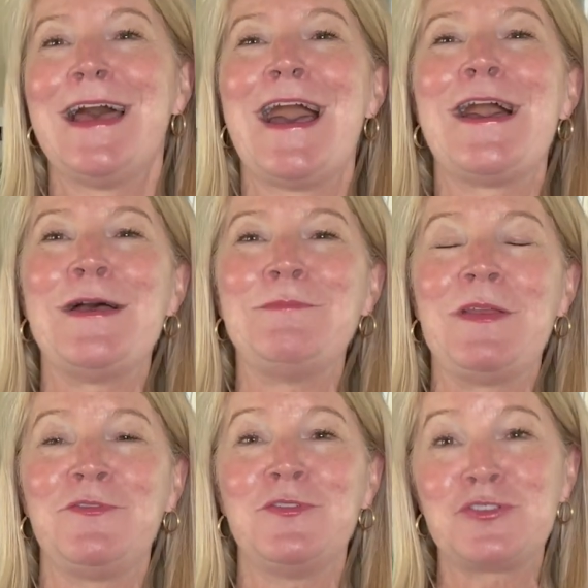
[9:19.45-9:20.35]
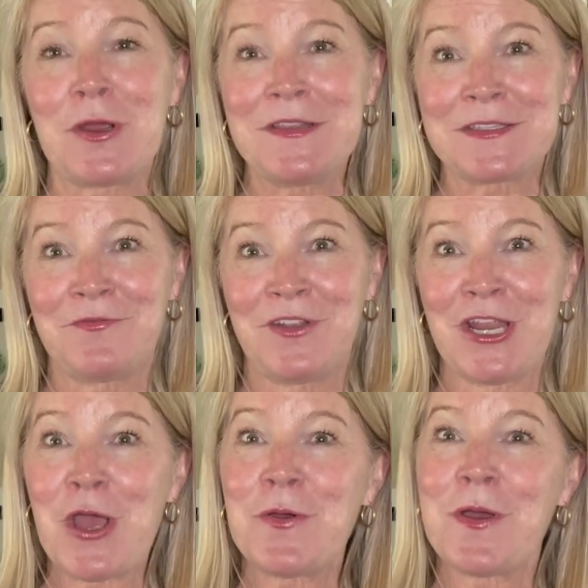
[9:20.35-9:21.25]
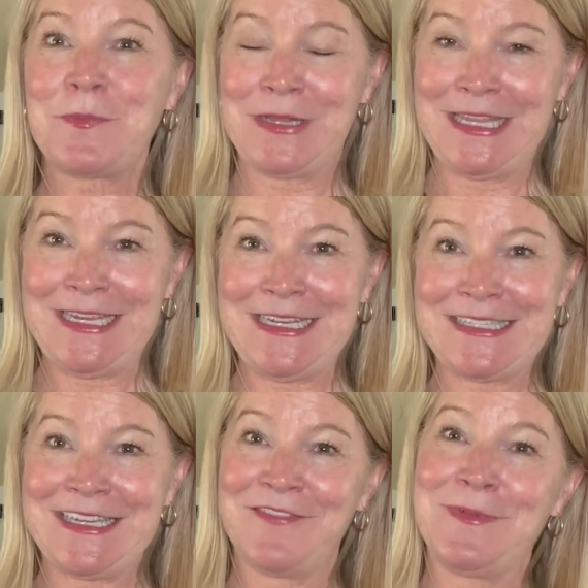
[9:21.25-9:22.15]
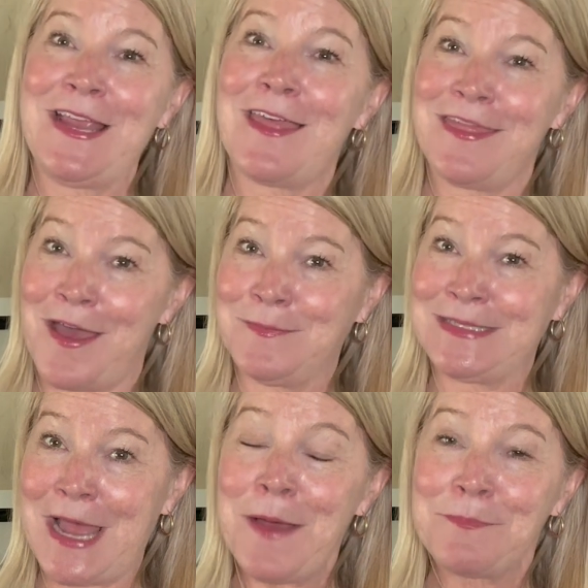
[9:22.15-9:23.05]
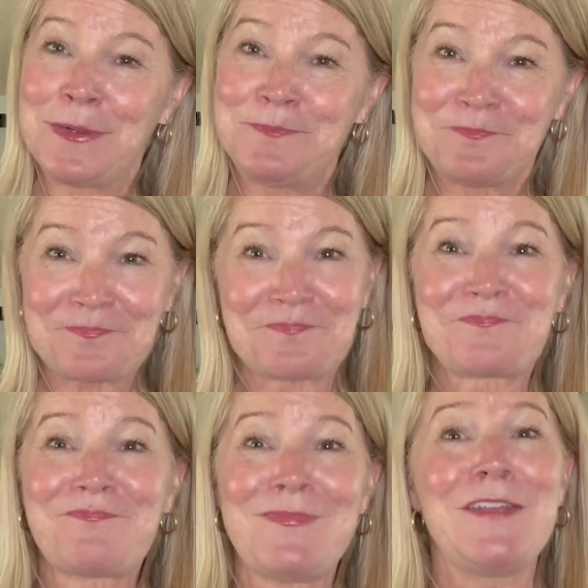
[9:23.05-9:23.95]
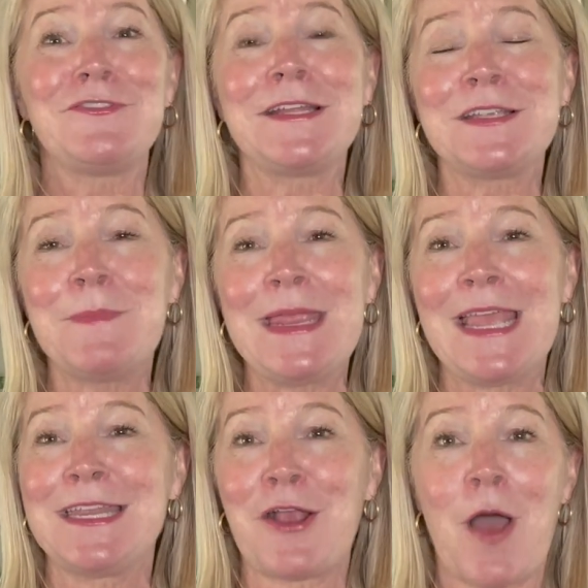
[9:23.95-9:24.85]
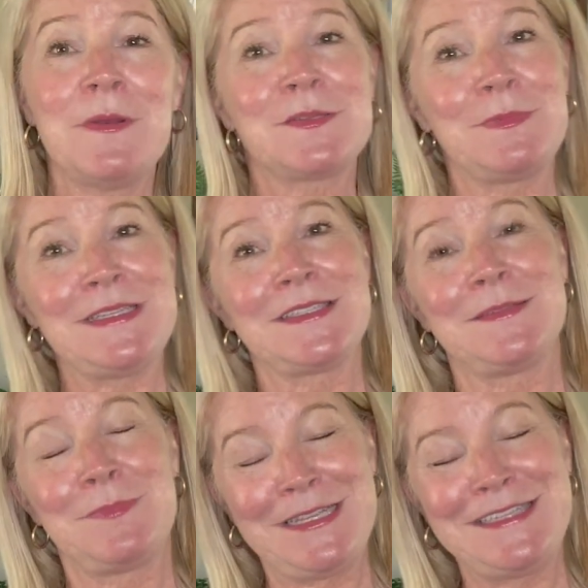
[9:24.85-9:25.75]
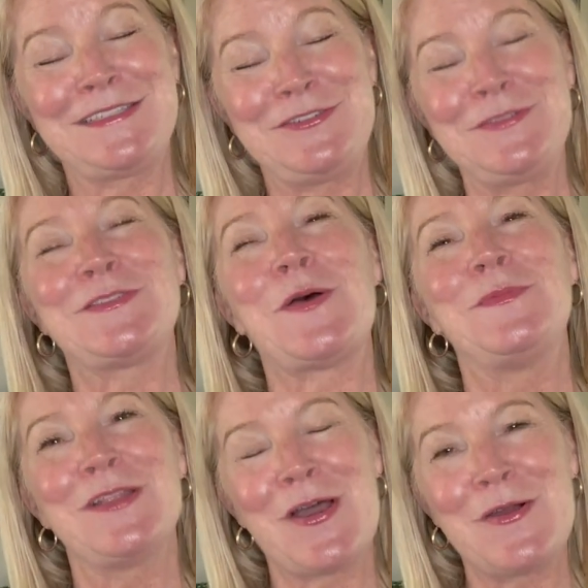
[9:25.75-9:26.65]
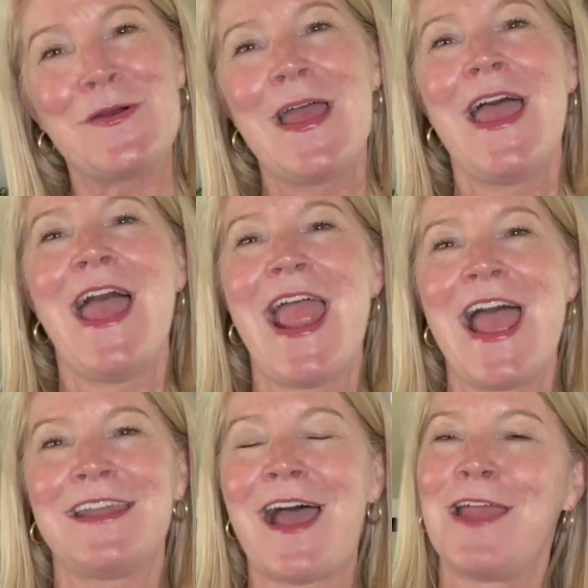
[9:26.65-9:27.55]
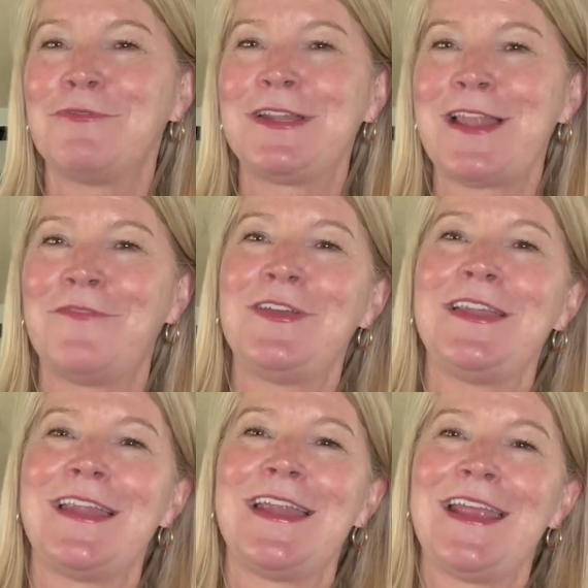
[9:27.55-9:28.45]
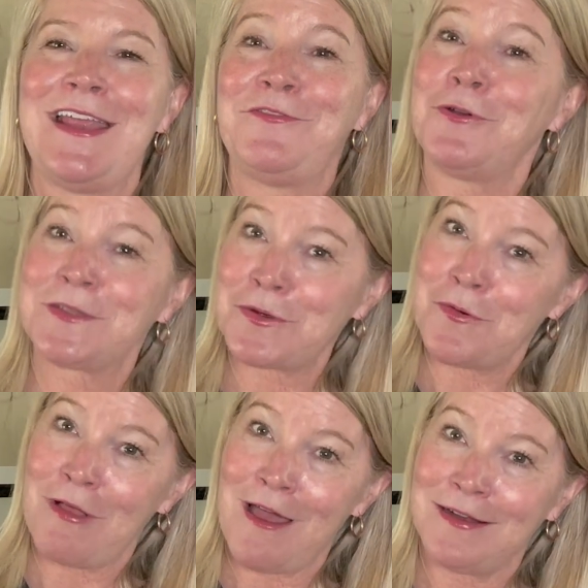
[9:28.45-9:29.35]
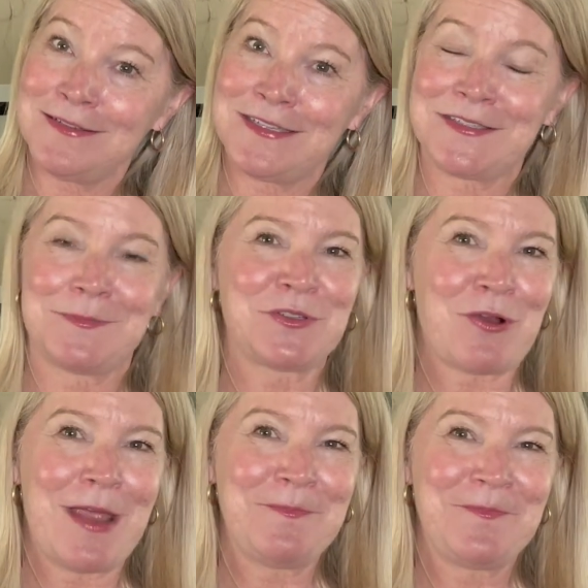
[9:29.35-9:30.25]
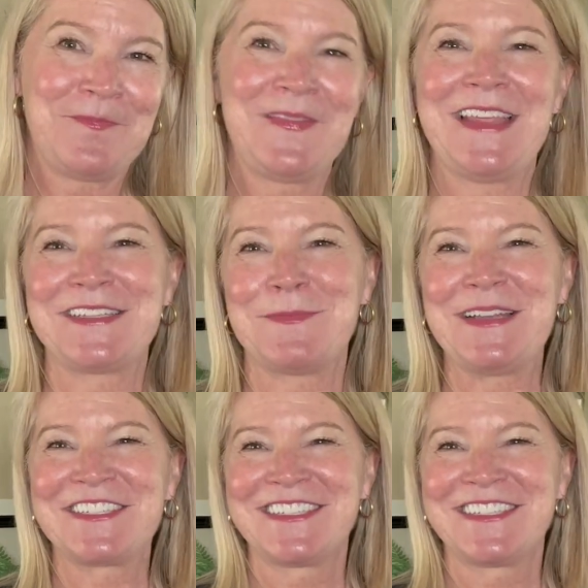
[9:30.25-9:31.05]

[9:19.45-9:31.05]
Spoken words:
If you enjoyed this video, please give me a thumbs up. If you'd like to make any comments, please do so below. And I would love it if you are so inclined to subscribe. Thanks so much.